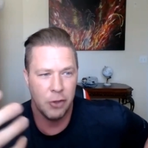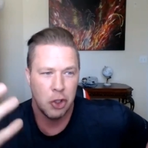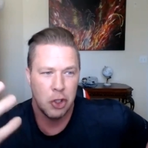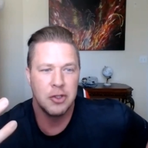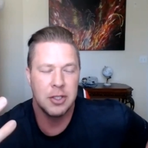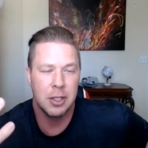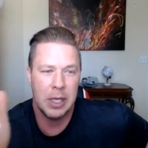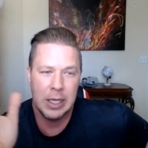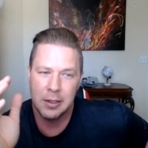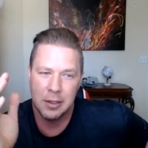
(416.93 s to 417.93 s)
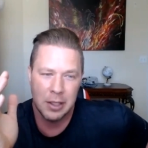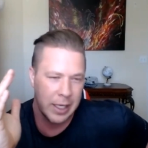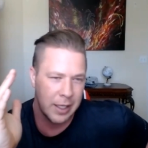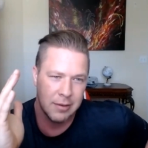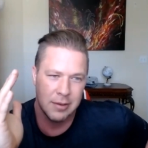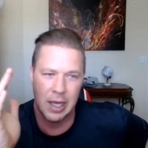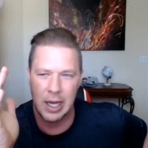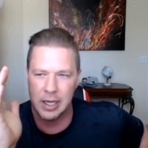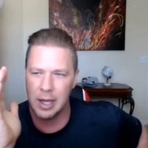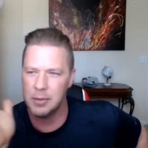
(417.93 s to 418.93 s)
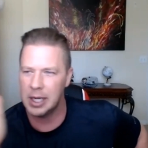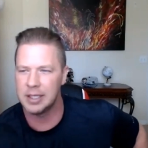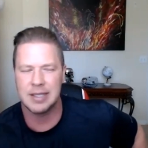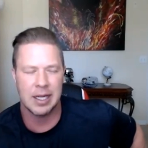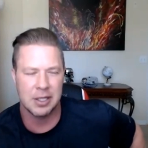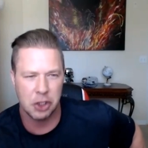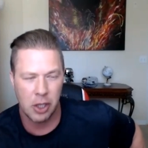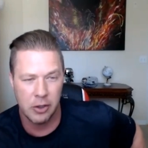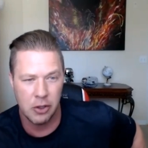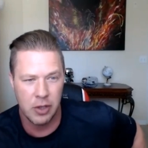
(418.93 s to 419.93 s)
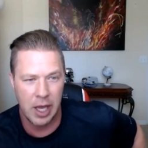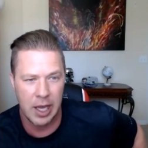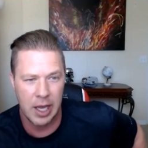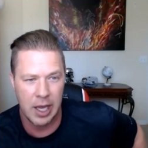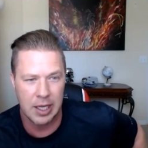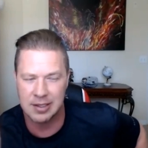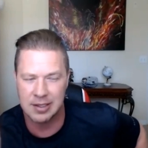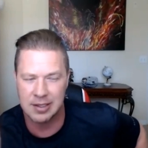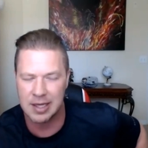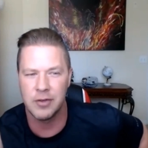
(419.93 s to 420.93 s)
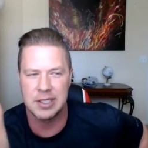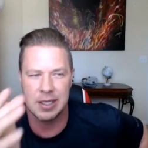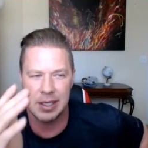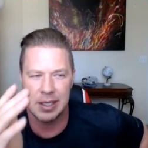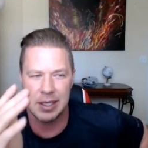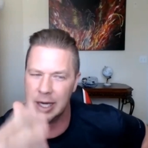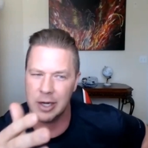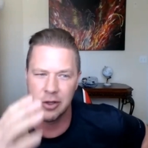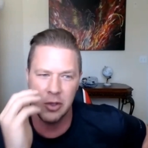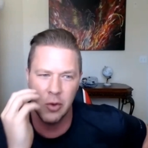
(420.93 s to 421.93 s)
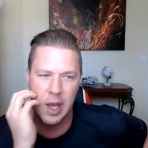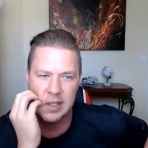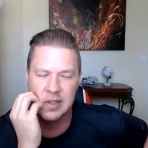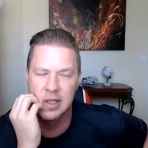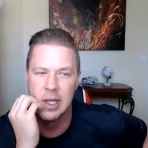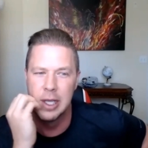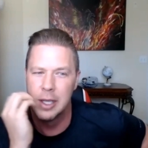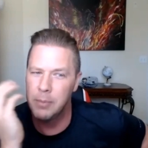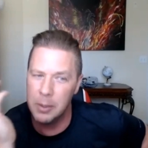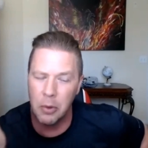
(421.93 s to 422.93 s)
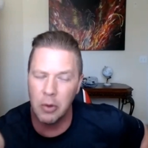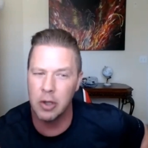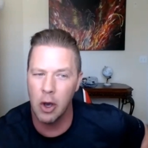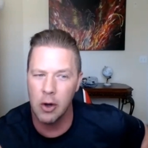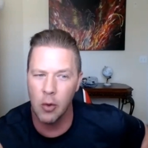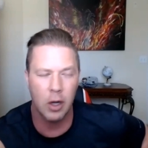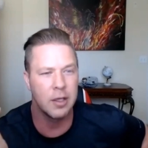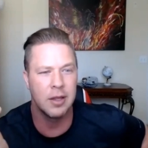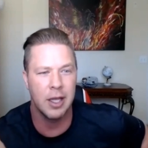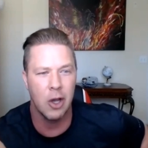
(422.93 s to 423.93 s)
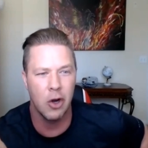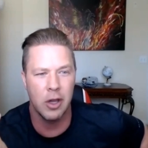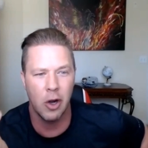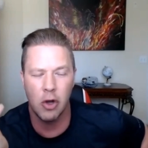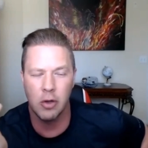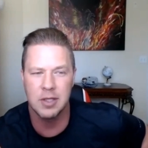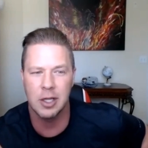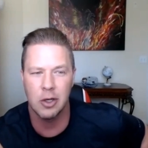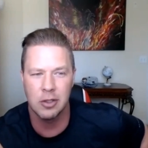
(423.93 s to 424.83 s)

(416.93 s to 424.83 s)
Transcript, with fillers: If you're used to being like, I, am not exactly sure how UK is because I haven't visited yet. Here in the US, people go to work, they go to their homes,